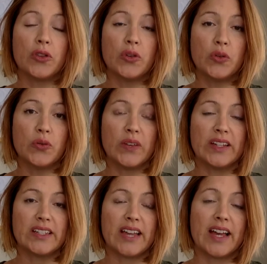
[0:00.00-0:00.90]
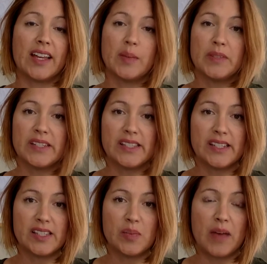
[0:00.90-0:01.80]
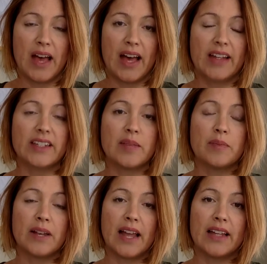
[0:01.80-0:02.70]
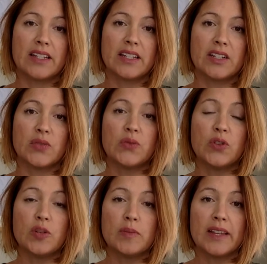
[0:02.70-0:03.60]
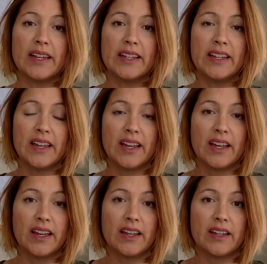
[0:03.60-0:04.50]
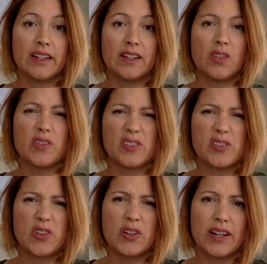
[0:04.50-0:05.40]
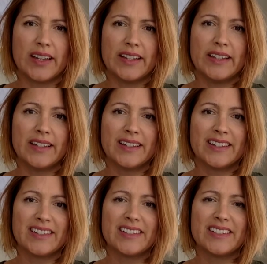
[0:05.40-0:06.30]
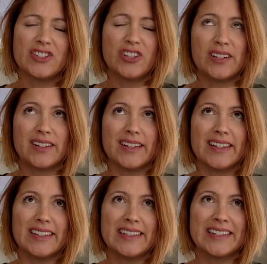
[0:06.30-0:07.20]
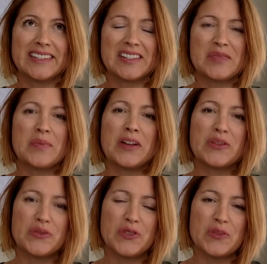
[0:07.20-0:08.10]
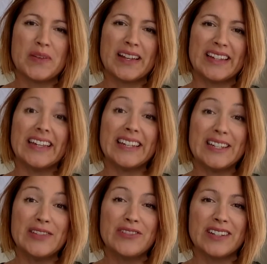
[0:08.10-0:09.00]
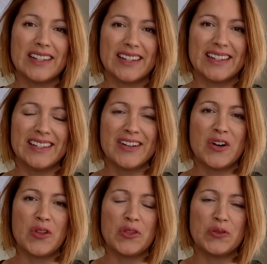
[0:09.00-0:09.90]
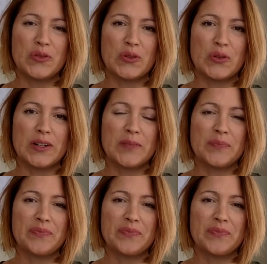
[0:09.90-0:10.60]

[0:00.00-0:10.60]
your feet are hip distance apart and planted firmly, not strongly, gently, but firmly, evenly on the floor.